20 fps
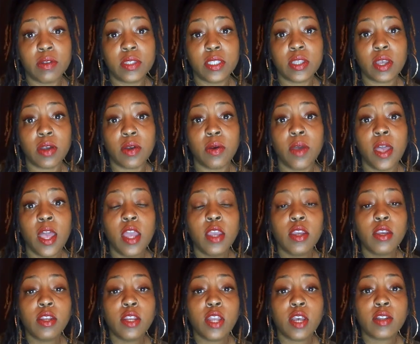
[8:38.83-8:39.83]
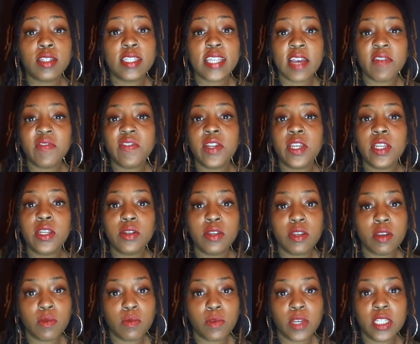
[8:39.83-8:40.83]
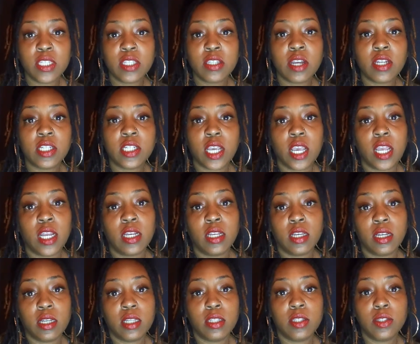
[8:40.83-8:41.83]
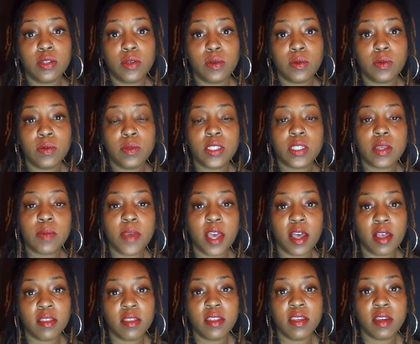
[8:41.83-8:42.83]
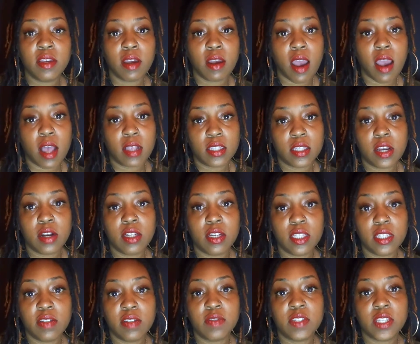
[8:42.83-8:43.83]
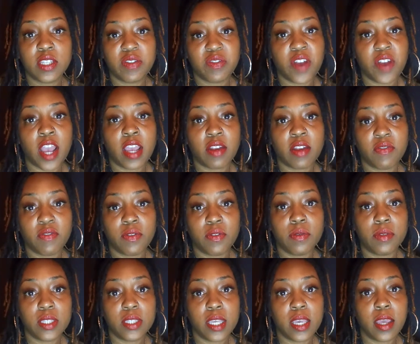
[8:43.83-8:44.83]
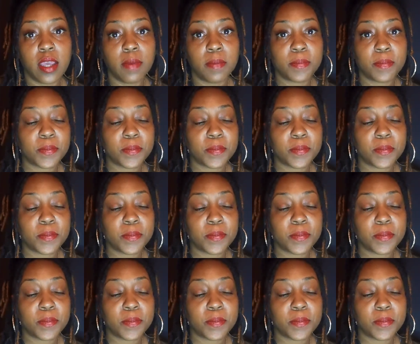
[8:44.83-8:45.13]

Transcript: So, definitely do your research and look into some healthier alternatives to fry your foods in.